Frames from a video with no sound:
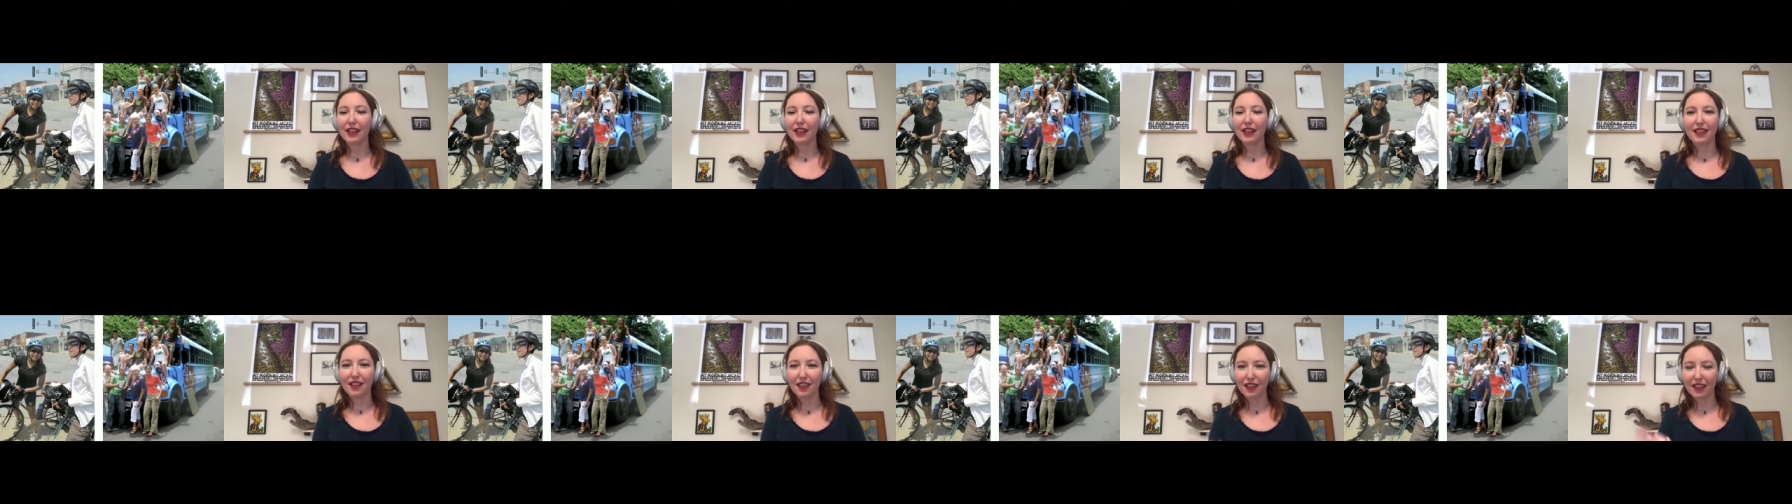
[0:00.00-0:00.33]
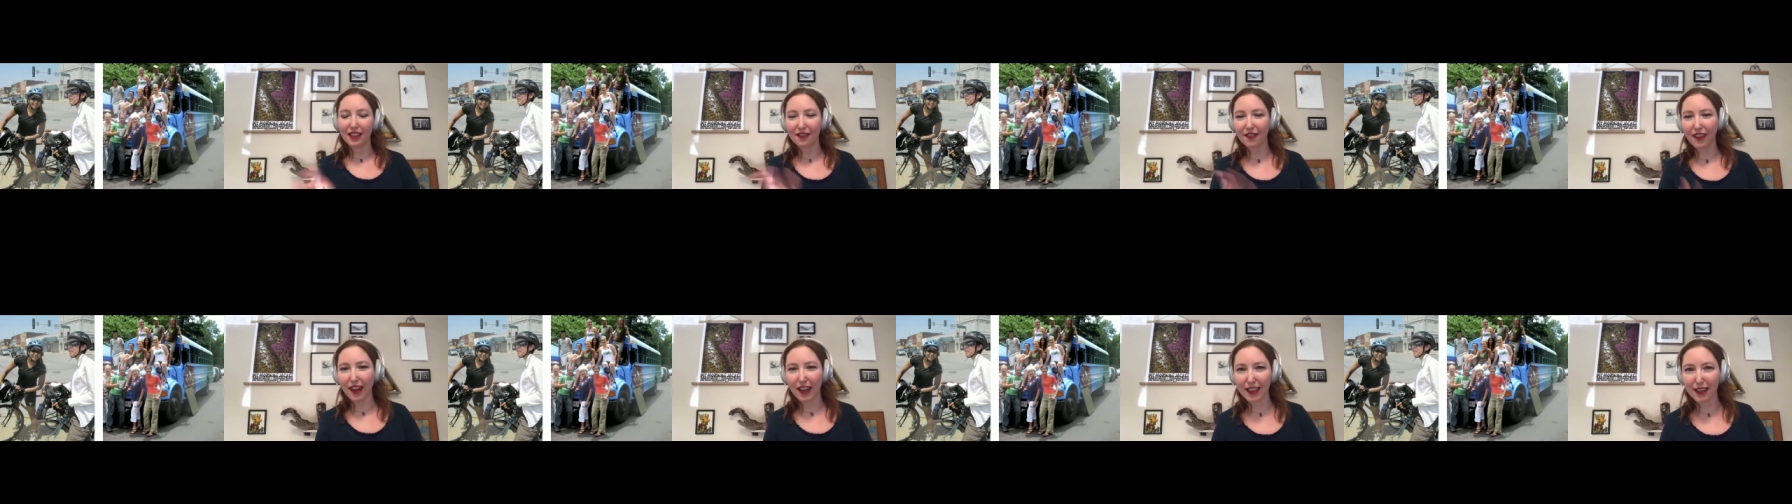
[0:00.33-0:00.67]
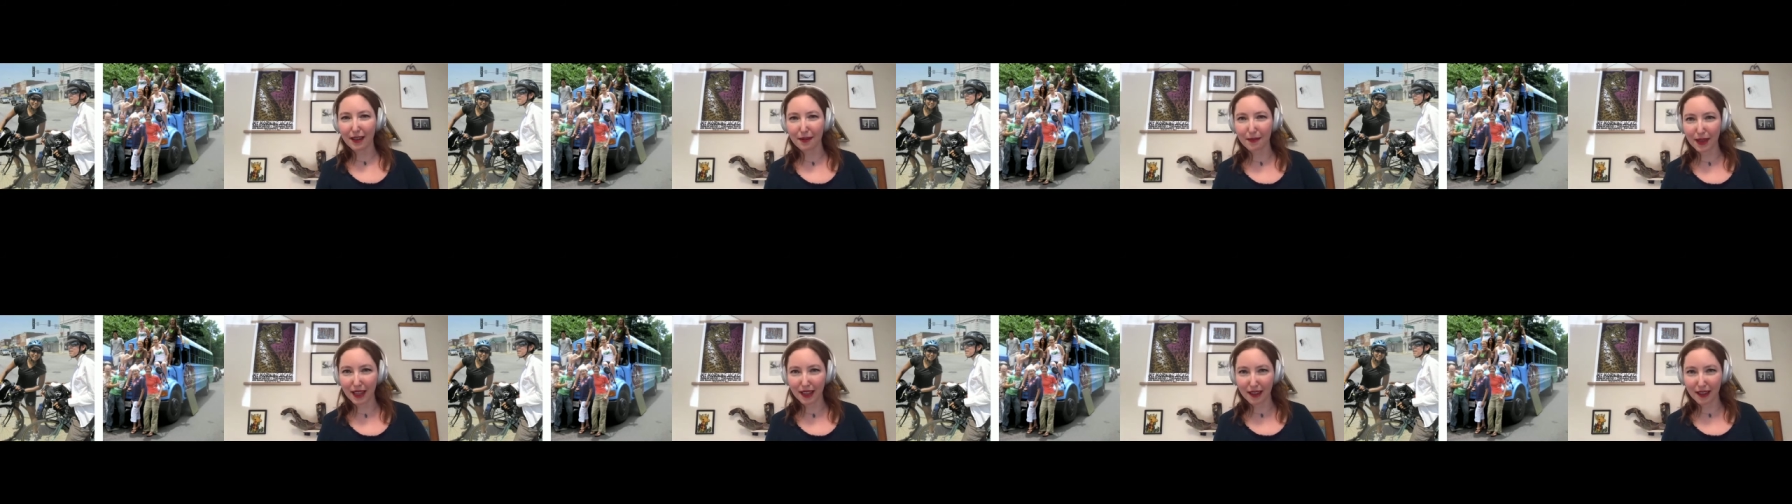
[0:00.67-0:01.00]
and you can find
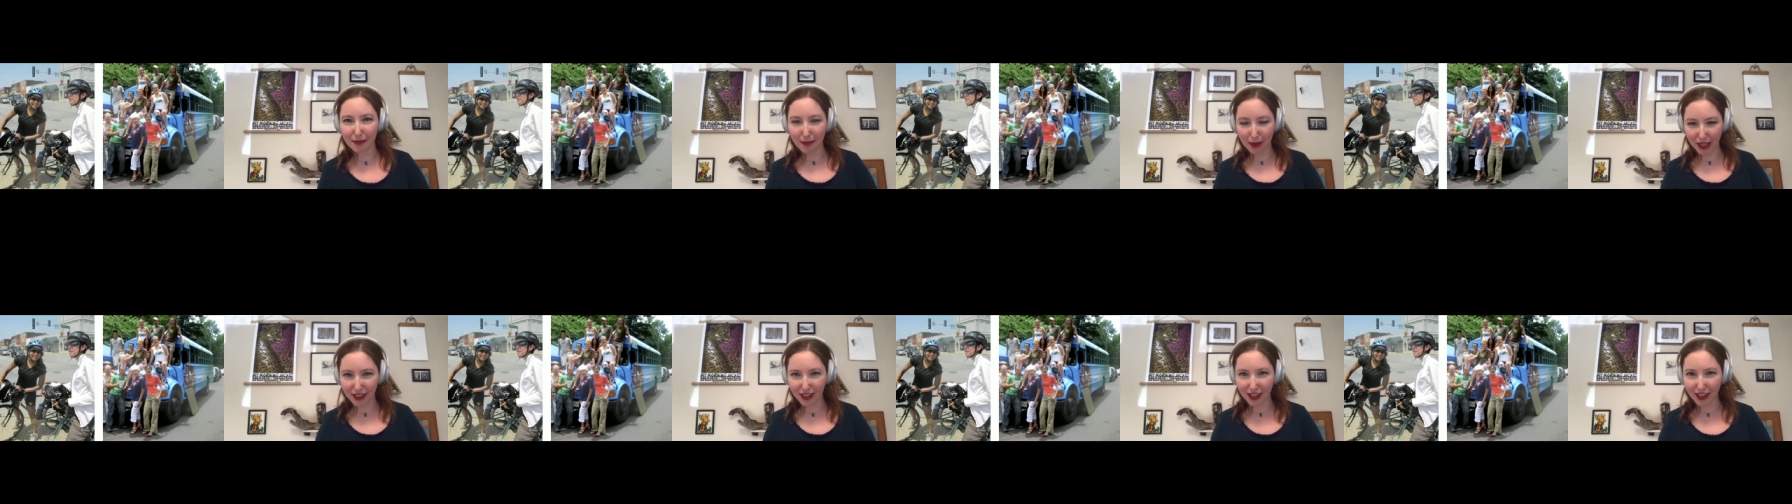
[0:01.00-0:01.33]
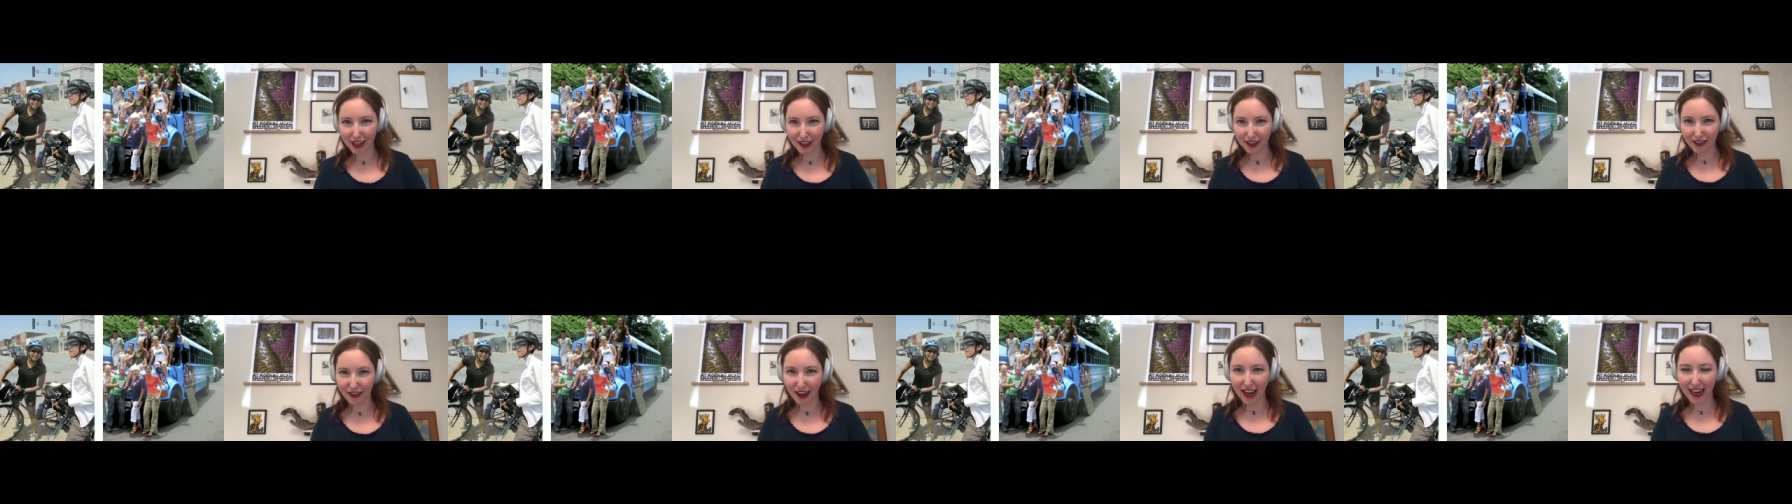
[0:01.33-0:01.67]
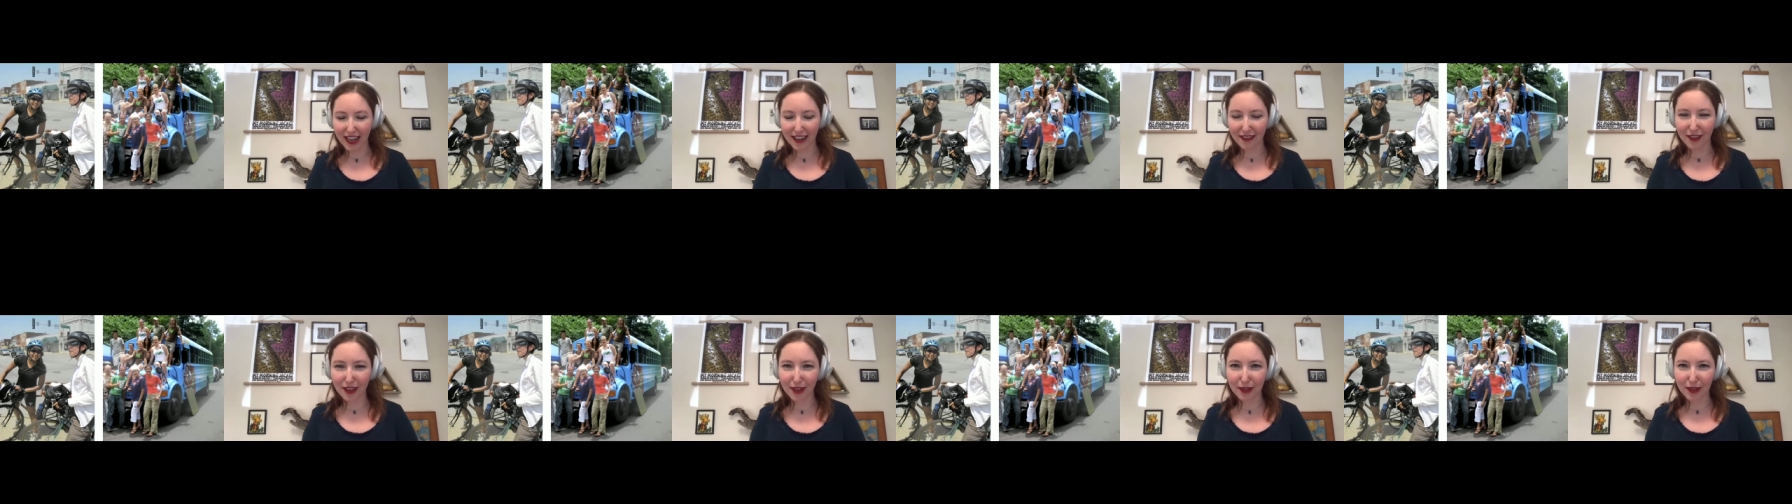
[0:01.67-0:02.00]
them in the picture on the
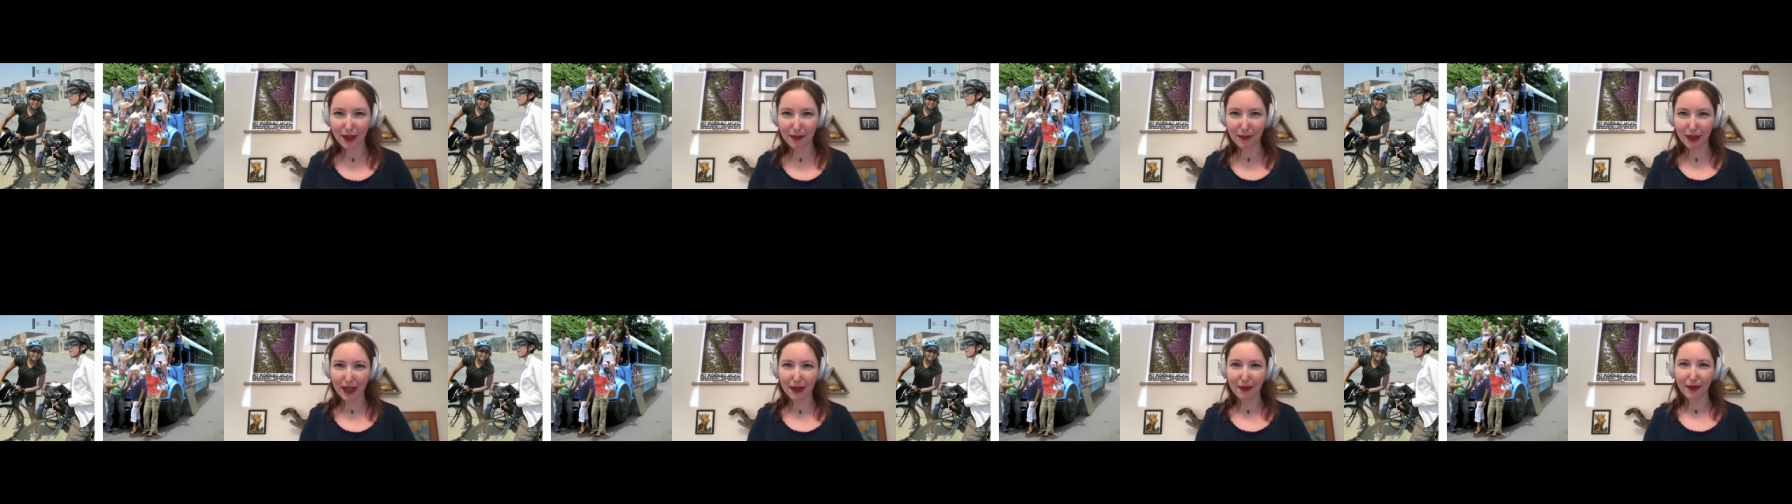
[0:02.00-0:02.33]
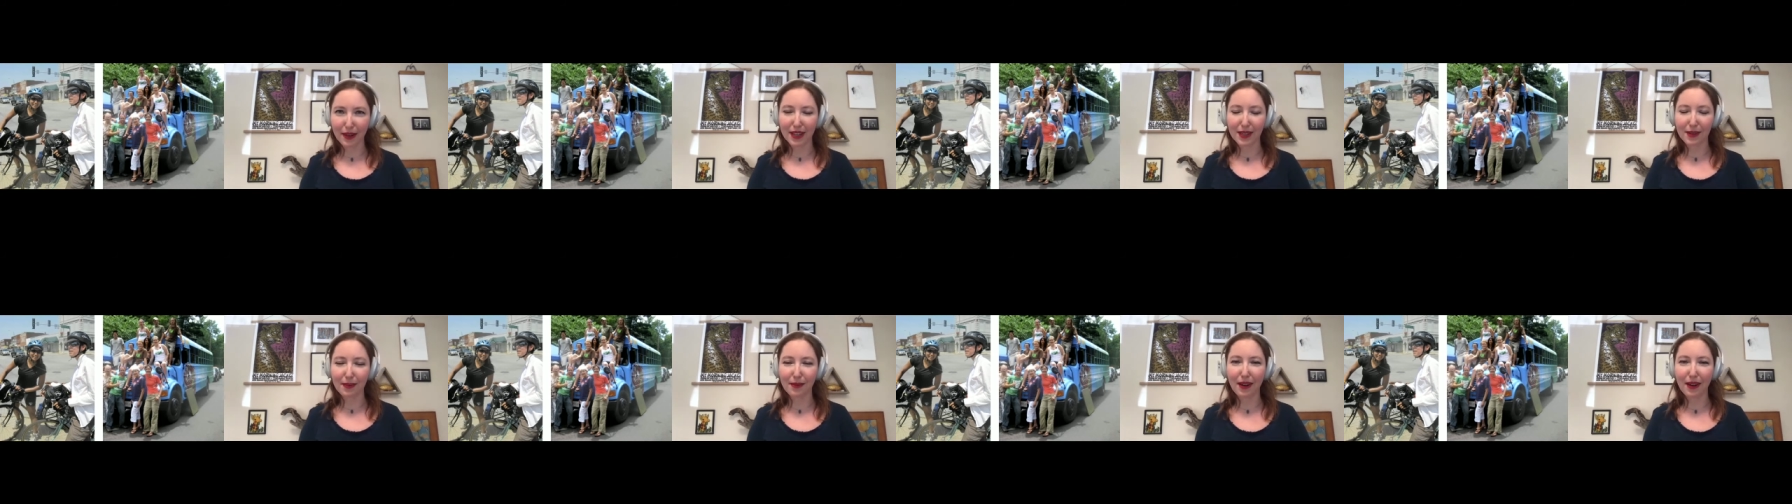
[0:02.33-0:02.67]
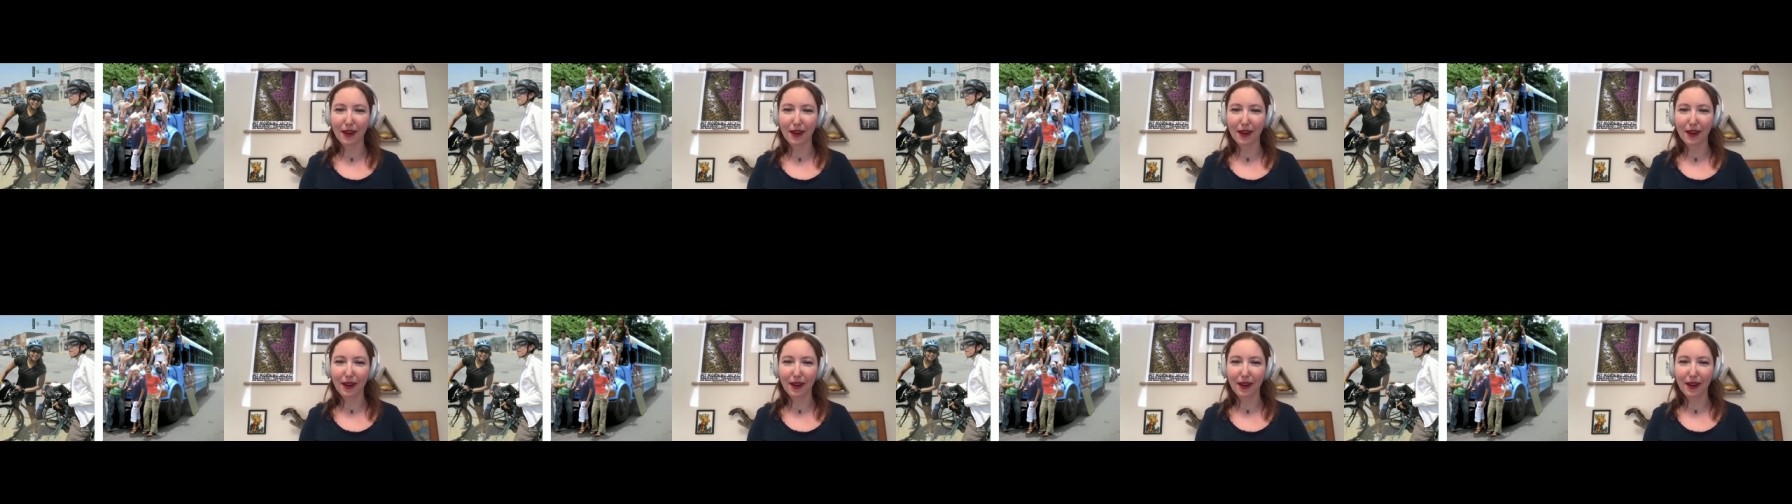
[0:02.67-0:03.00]
right if you want to play Where's
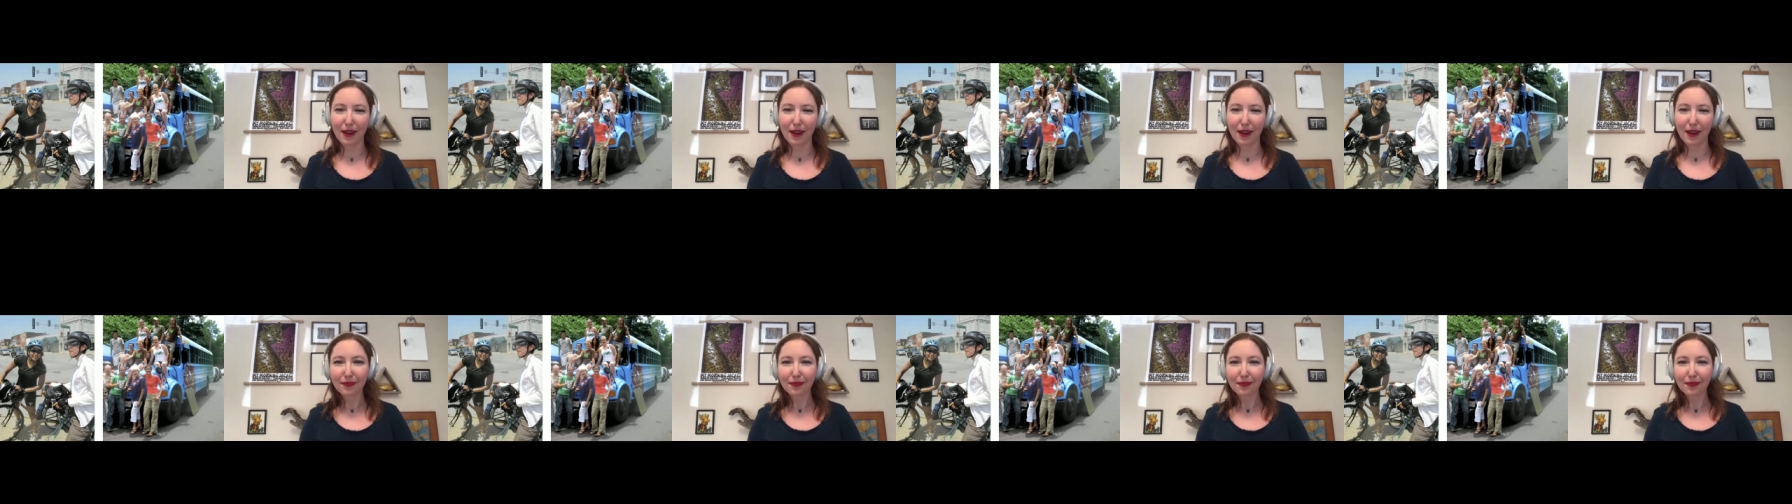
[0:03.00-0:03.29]
Waldo.